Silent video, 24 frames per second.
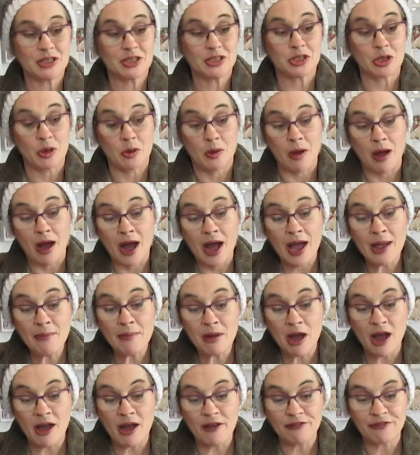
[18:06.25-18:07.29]
So I'm
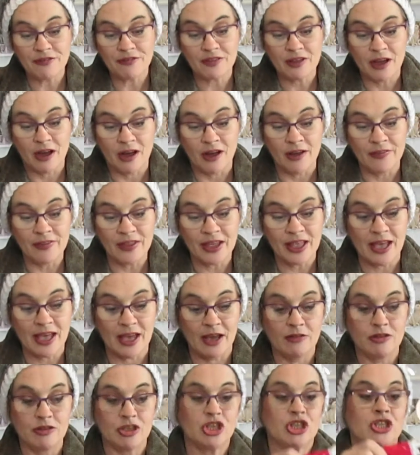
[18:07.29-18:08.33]
off on the
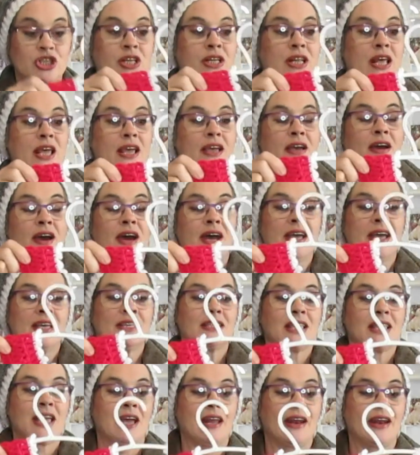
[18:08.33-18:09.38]
couch today,
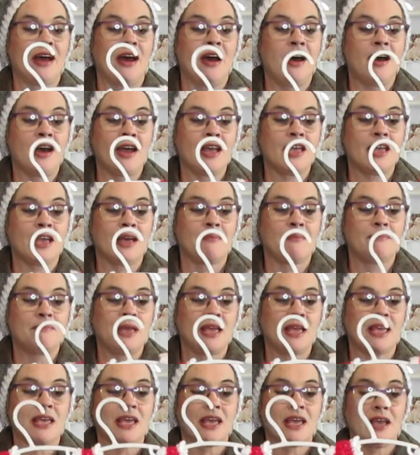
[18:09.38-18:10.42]
guys, and I am
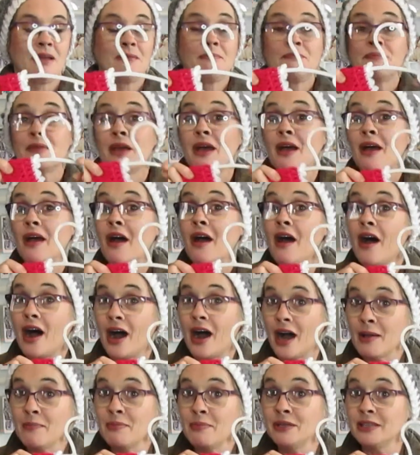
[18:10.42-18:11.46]
making,
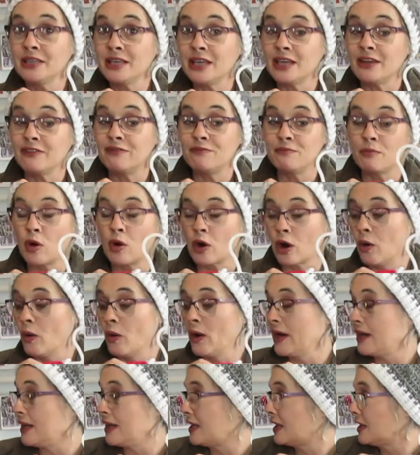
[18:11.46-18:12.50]
I believe more, oh
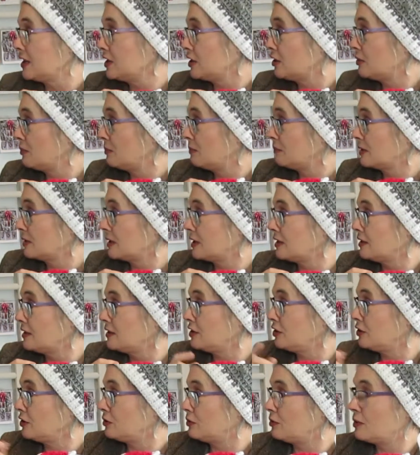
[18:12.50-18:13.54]
honey, can you,
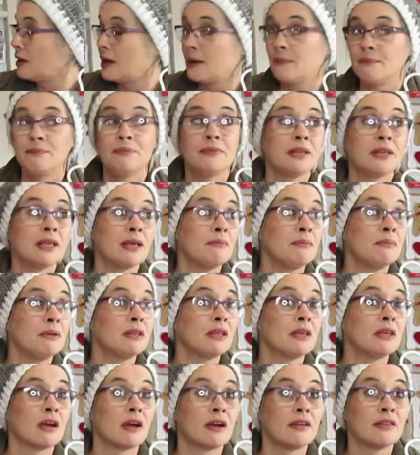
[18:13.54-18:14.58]
can you um, get me
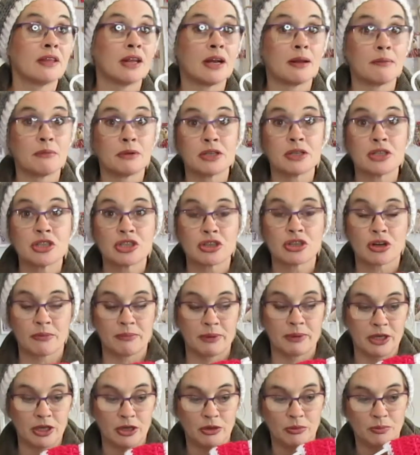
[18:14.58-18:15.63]
the yarn that I'm going to start
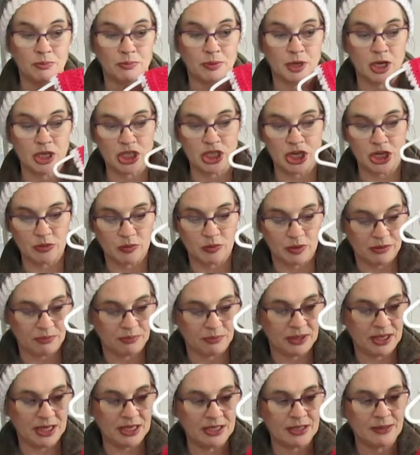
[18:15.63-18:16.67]
my new project with,
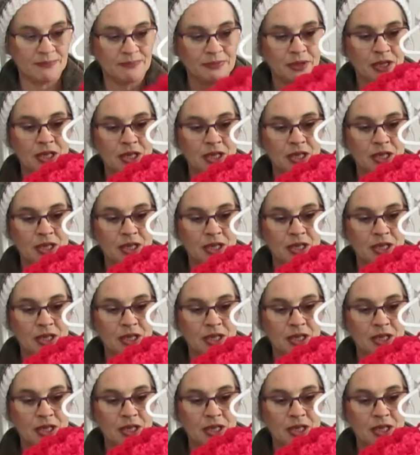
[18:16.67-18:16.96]
please?